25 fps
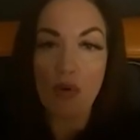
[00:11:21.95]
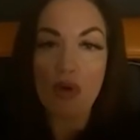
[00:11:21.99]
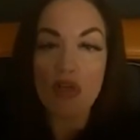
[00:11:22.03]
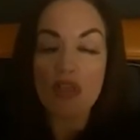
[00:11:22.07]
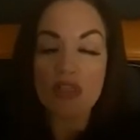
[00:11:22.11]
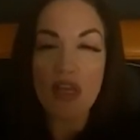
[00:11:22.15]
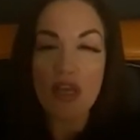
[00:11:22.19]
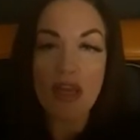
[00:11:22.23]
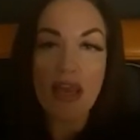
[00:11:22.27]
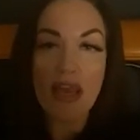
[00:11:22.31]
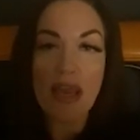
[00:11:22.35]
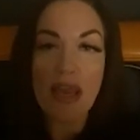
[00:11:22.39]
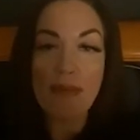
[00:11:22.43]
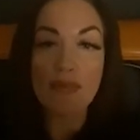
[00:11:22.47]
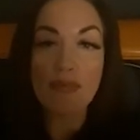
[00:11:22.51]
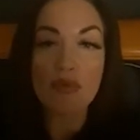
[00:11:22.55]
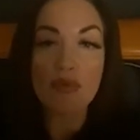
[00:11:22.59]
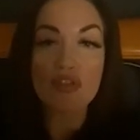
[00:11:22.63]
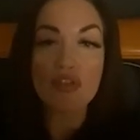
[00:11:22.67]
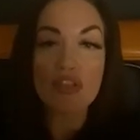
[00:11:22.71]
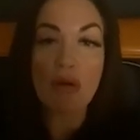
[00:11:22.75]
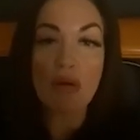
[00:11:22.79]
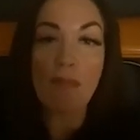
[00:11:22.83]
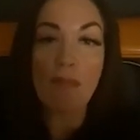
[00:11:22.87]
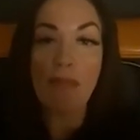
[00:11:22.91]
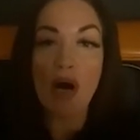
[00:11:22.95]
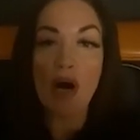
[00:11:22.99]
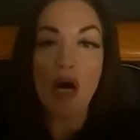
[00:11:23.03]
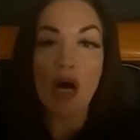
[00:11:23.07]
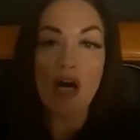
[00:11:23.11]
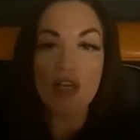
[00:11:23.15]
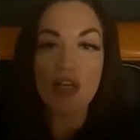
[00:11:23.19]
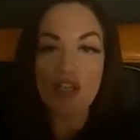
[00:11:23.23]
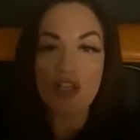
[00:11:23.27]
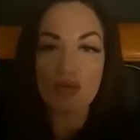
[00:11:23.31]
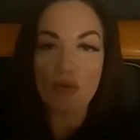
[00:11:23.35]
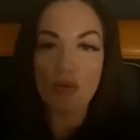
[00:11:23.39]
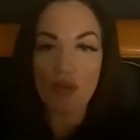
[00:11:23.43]
Was I able to
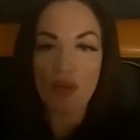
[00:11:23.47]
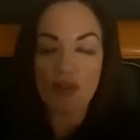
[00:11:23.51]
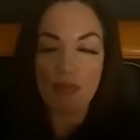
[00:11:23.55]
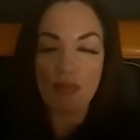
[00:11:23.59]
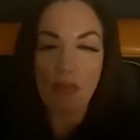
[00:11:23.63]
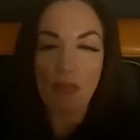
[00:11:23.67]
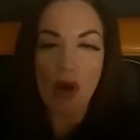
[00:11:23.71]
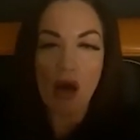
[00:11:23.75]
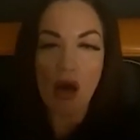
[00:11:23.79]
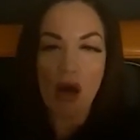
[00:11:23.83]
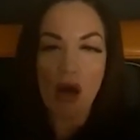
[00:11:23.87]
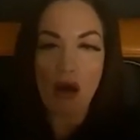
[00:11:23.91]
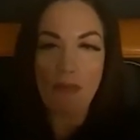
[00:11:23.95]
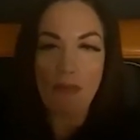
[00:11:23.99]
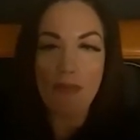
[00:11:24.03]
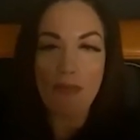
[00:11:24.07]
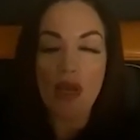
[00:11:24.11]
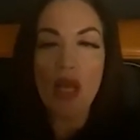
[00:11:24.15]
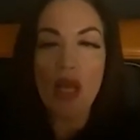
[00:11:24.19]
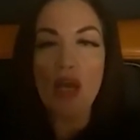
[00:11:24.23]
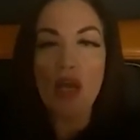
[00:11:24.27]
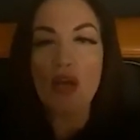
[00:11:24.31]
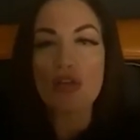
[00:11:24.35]
bond with mom?